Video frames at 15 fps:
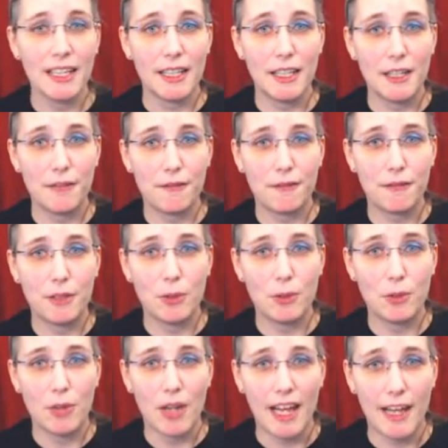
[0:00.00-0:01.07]
If
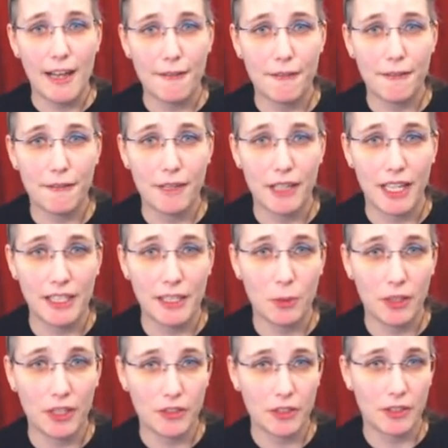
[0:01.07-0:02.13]
you have any
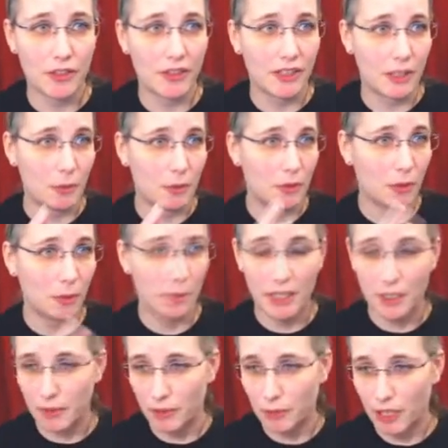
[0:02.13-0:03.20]
questions that we will not be
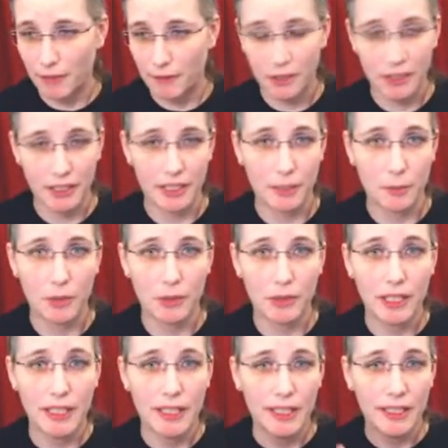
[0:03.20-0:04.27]
able to cover here anymore,